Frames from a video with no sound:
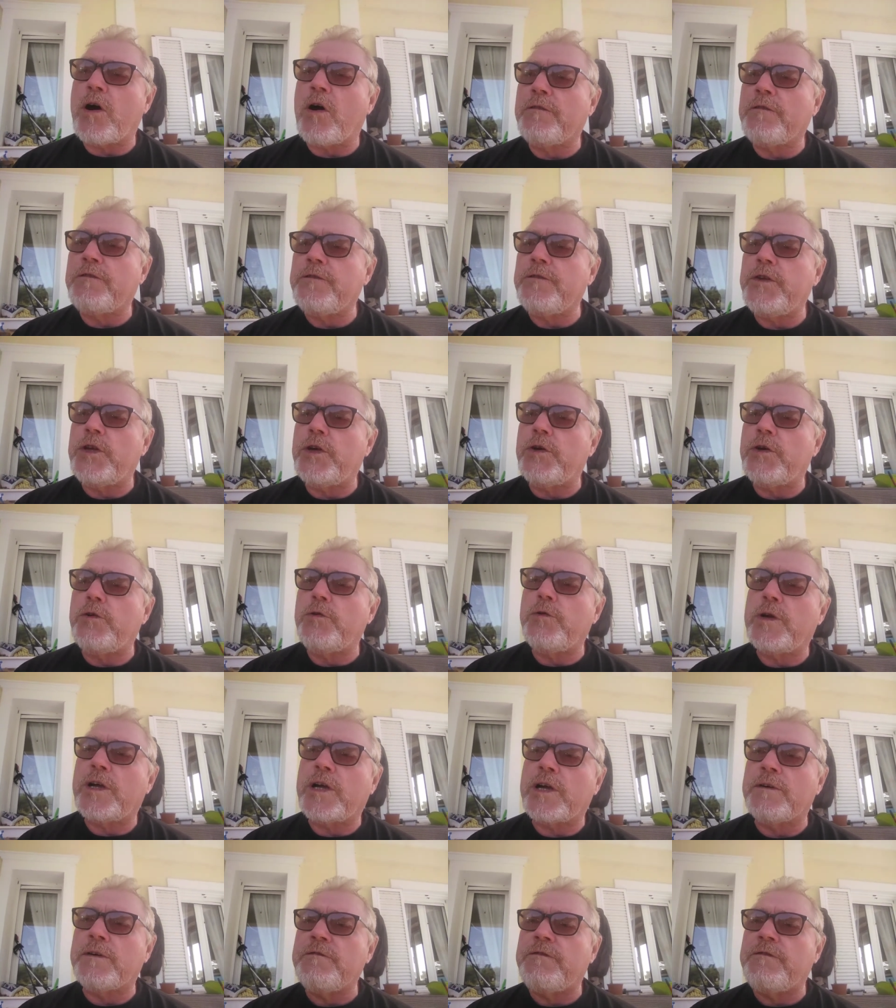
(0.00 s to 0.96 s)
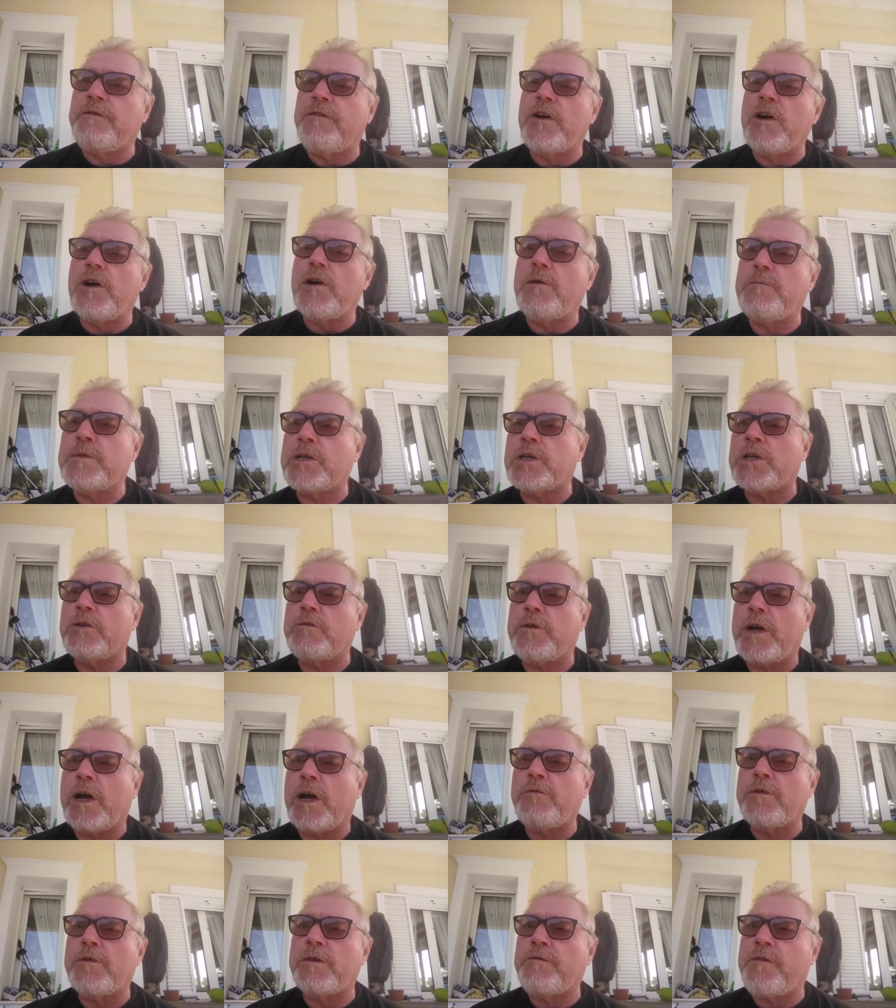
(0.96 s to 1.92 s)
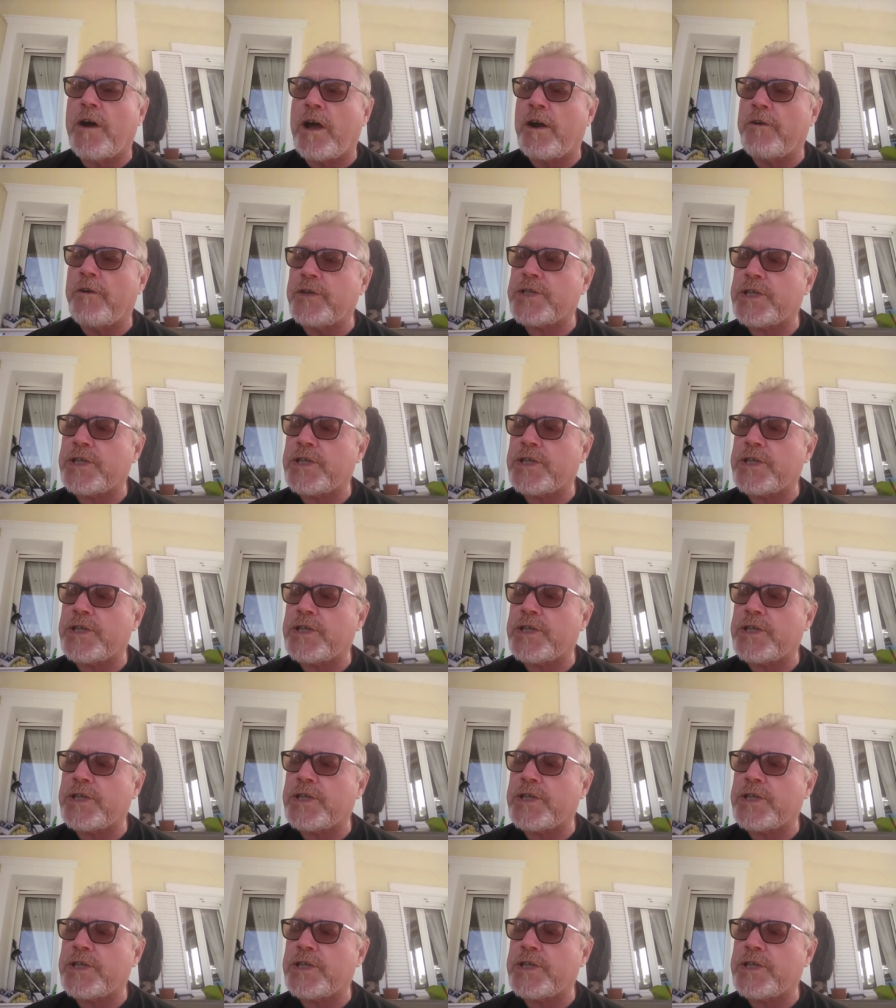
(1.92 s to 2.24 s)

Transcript: of new confirmed coronavirus